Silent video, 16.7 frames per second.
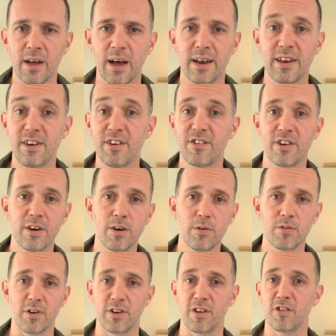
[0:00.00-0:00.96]
And in
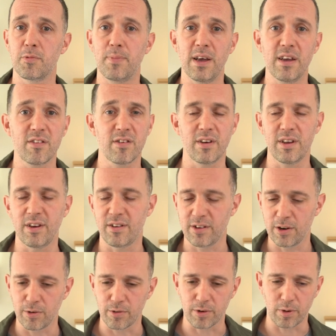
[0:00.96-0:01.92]
children, especially
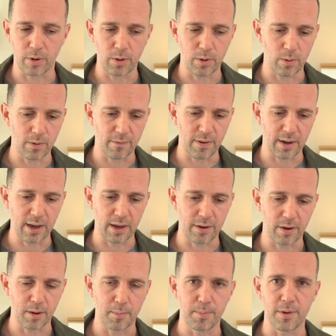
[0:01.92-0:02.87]
children who have
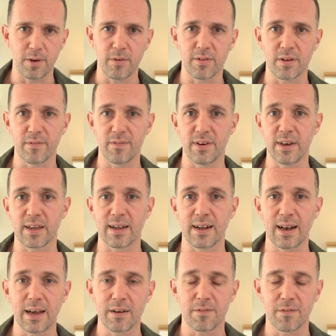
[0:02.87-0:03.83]
had abusive and
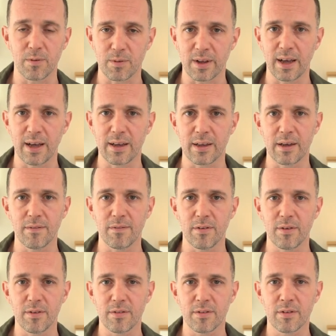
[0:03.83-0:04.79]
neglectful
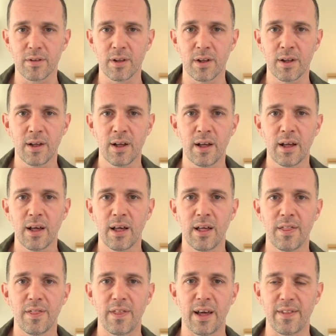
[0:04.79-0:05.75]
caregivers,
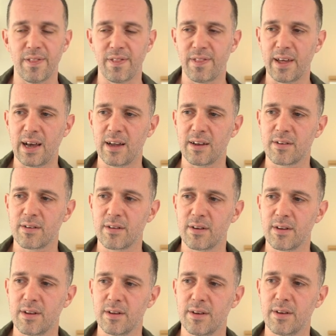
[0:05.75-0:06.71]
then that
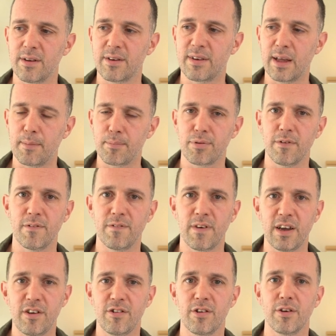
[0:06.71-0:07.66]

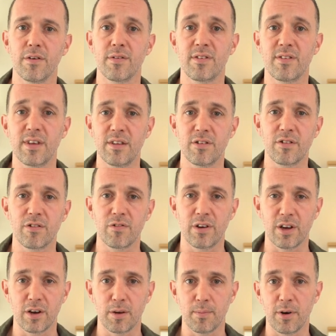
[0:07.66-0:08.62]
deprivation of
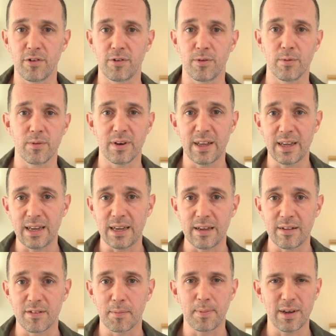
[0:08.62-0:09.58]
sensory and emotional
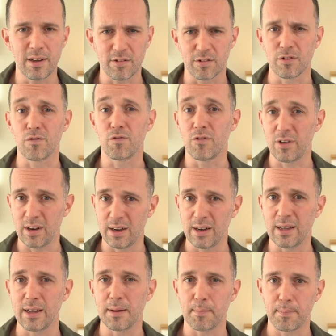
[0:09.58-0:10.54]
needs appears to
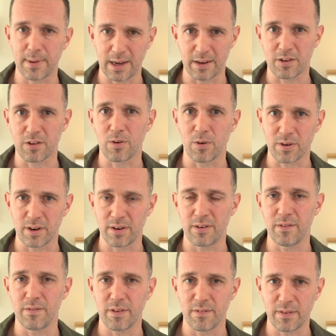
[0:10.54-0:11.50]
really impact
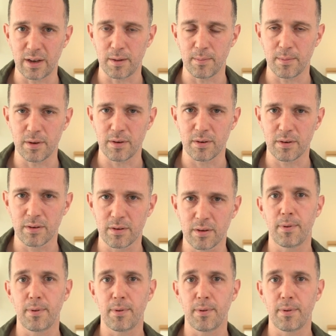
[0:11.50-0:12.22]
cognitive development.